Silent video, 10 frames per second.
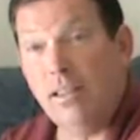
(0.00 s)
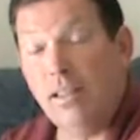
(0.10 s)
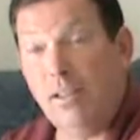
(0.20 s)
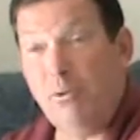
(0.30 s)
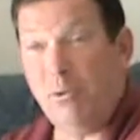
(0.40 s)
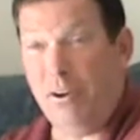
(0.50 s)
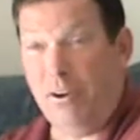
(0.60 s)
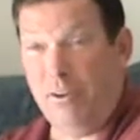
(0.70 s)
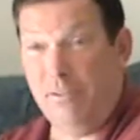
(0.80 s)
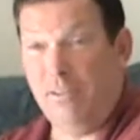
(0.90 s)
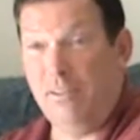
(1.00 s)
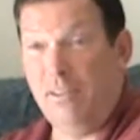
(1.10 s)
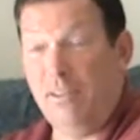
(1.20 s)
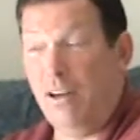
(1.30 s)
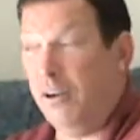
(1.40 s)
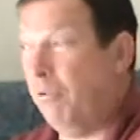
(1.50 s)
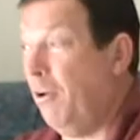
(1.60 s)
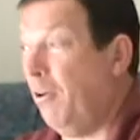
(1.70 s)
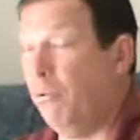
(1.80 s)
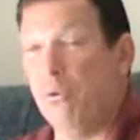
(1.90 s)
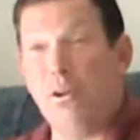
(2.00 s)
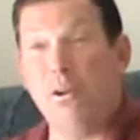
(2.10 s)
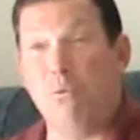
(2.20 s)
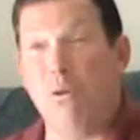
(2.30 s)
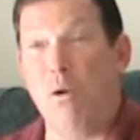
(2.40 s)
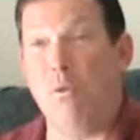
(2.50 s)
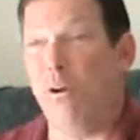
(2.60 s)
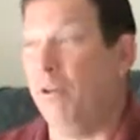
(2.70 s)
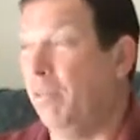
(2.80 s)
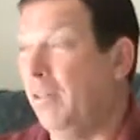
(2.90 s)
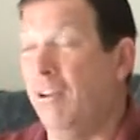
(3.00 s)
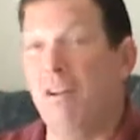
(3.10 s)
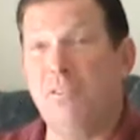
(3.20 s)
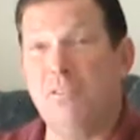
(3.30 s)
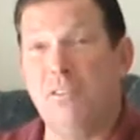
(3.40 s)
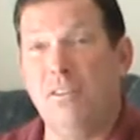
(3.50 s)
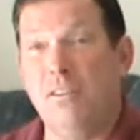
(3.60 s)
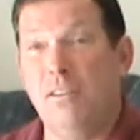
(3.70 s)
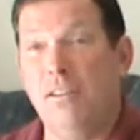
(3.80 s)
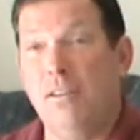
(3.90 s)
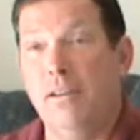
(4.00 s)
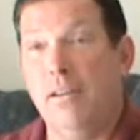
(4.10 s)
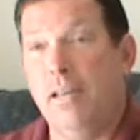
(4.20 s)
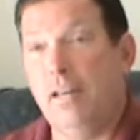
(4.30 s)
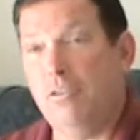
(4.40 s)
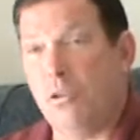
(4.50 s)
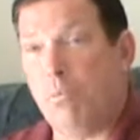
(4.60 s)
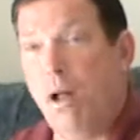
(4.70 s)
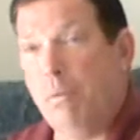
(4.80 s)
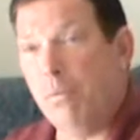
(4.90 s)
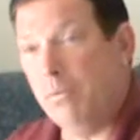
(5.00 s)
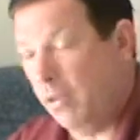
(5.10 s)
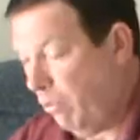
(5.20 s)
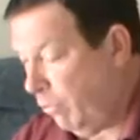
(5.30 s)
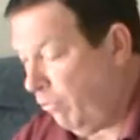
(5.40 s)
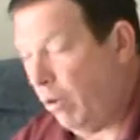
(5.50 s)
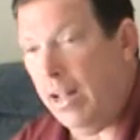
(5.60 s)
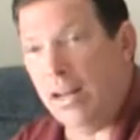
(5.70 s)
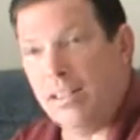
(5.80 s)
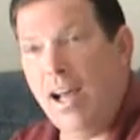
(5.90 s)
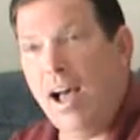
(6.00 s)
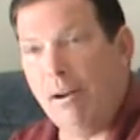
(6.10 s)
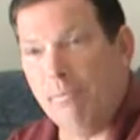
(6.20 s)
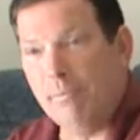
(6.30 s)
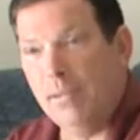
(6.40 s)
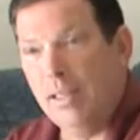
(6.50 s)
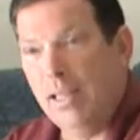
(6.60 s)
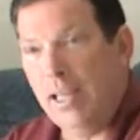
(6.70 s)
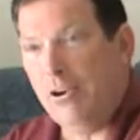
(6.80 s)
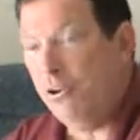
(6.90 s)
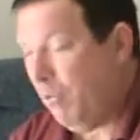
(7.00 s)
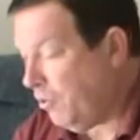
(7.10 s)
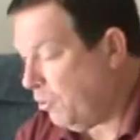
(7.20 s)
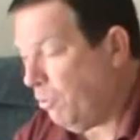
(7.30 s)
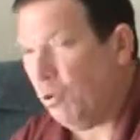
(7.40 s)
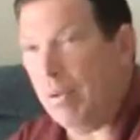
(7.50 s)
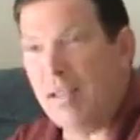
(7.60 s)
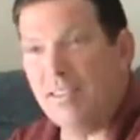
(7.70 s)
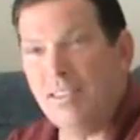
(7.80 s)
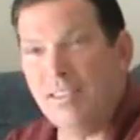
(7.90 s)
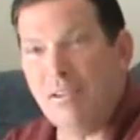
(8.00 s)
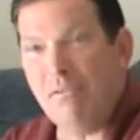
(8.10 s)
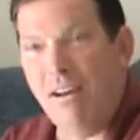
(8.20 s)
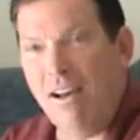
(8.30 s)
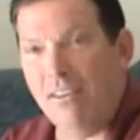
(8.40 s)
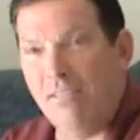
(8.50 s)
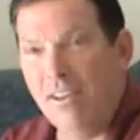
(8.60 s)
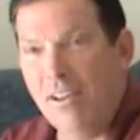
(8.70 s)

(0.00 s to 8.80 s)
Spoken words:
And then what are you? Are you working at Walmart or McDonald's? Here's the problem: we've run out of time. And who wants to work past 65?